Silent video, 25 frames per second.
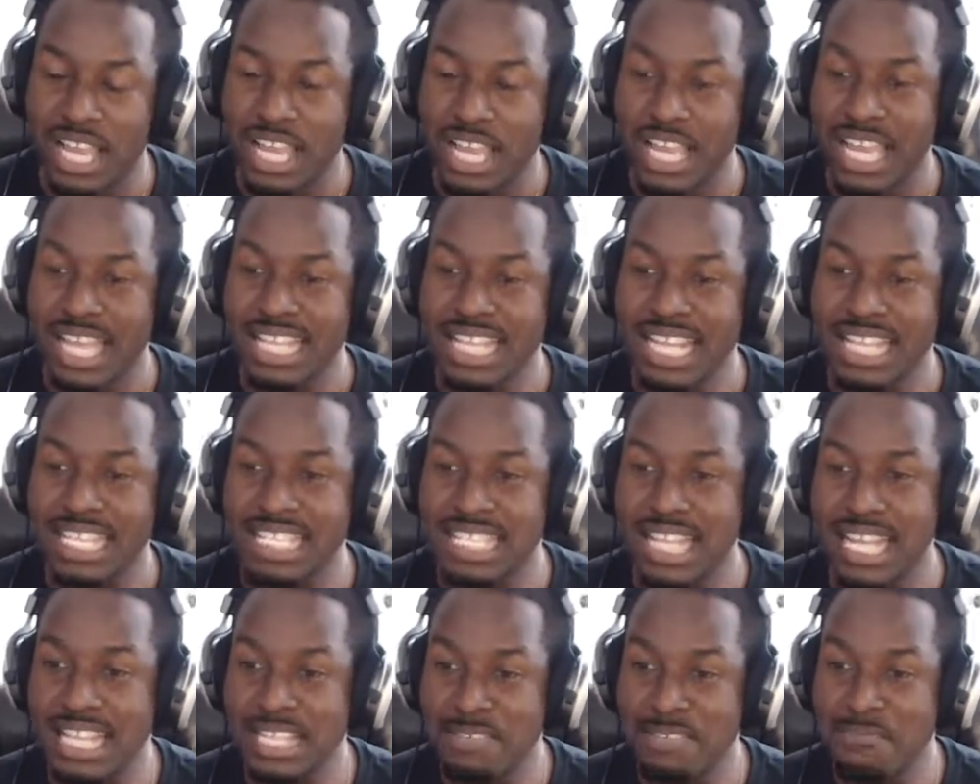And then
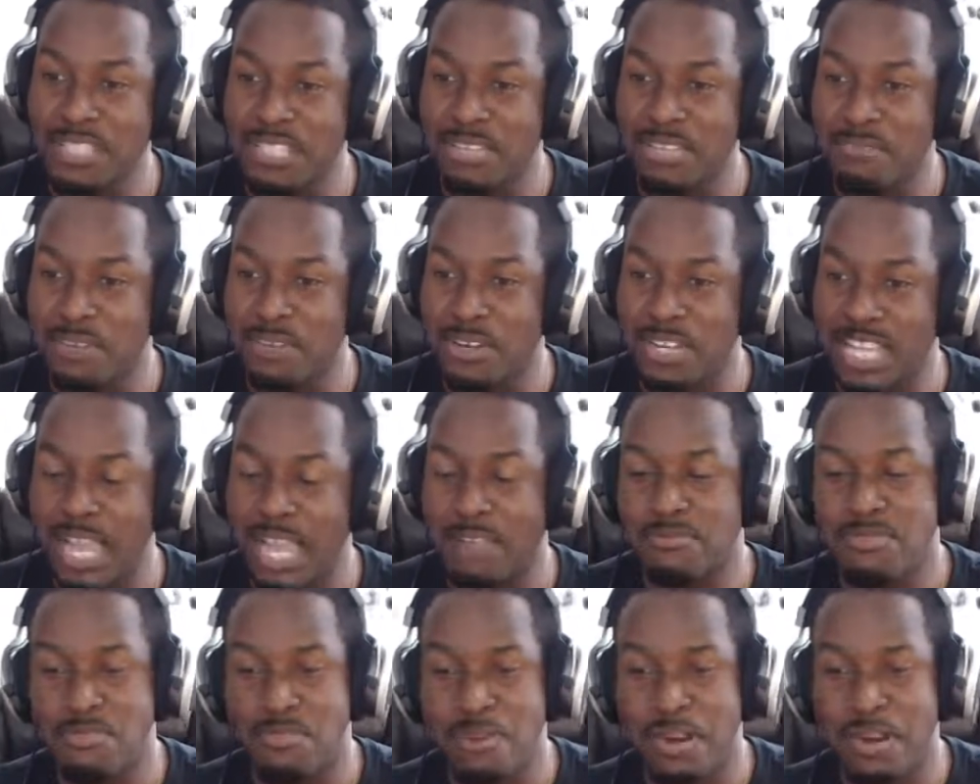send him an email.
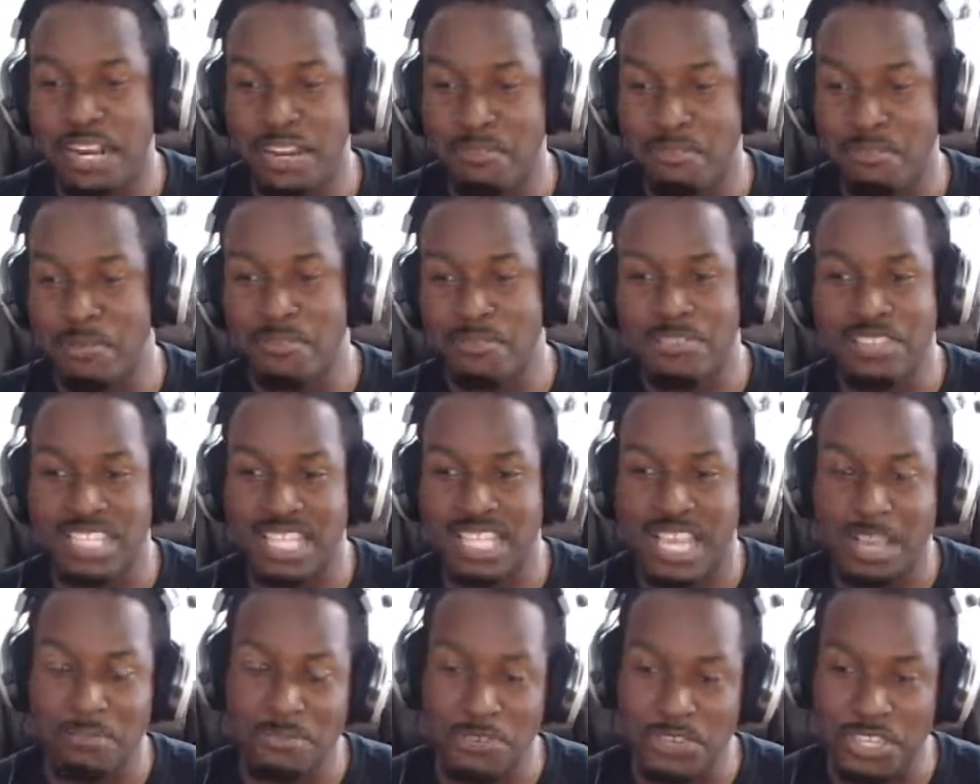Captain America, remember the
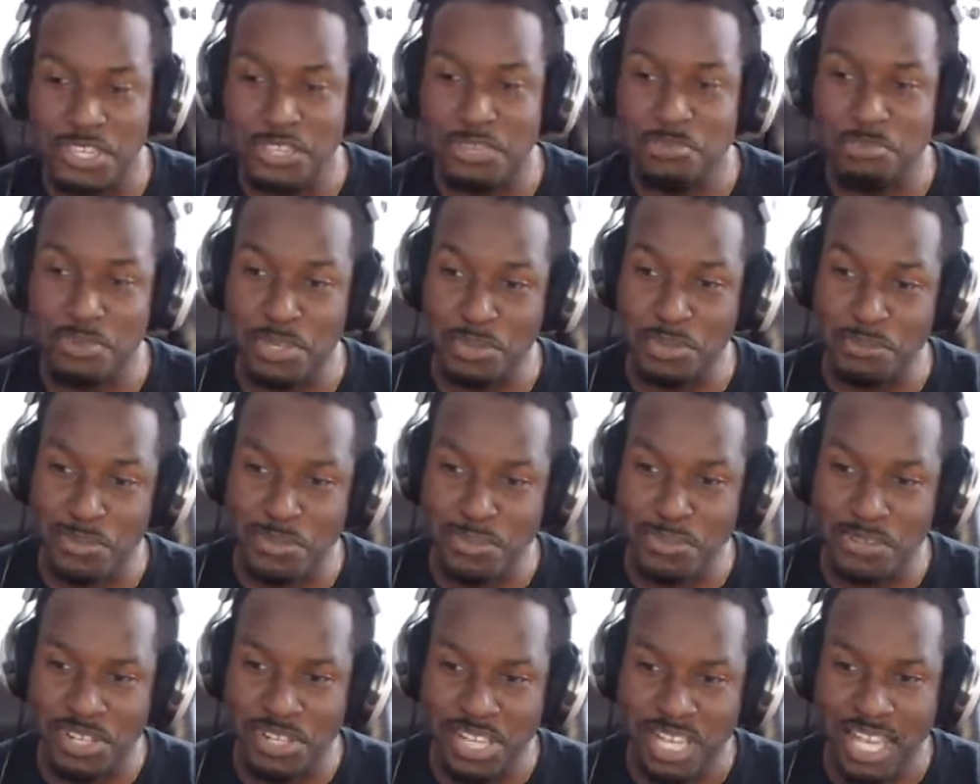time you killed
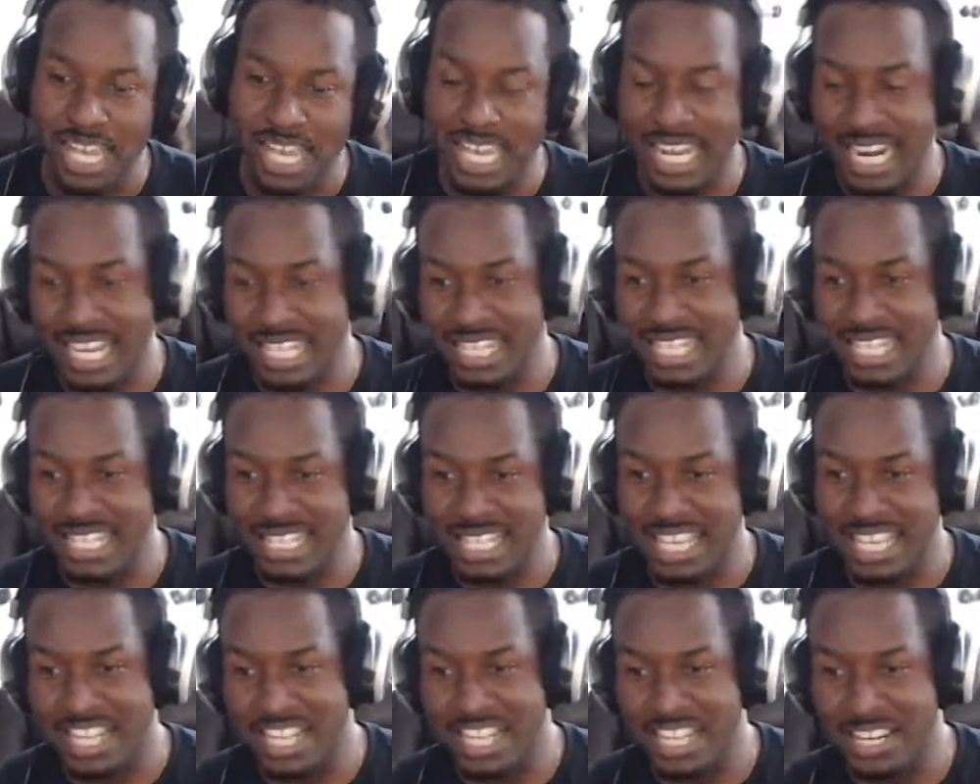people and I
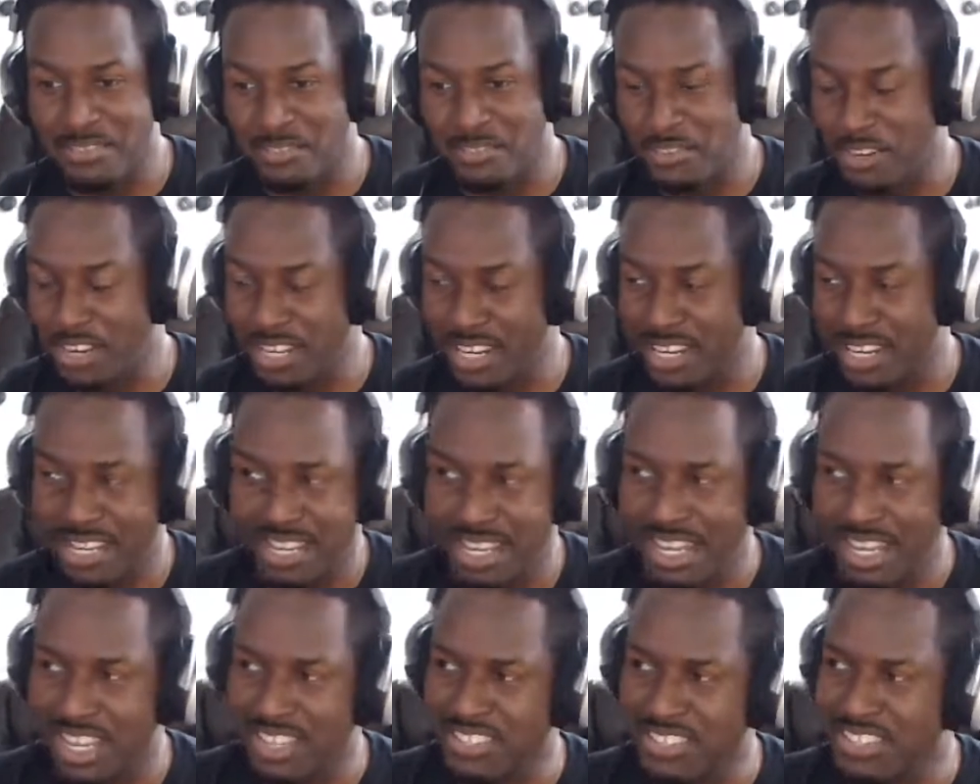didn't tell anyone?
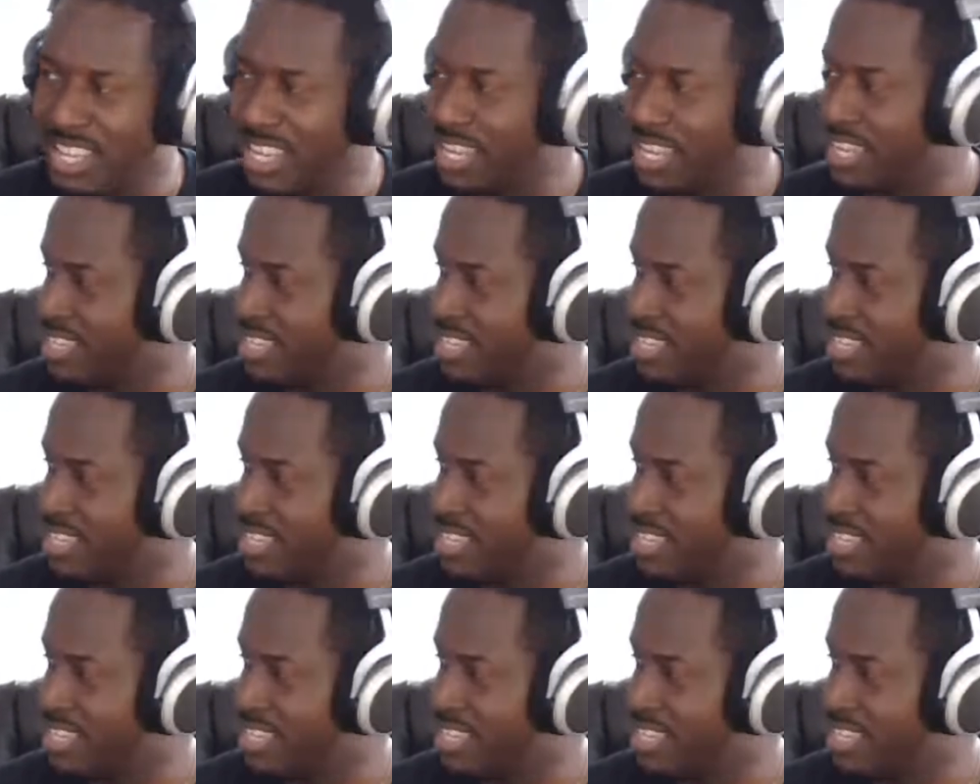I was like...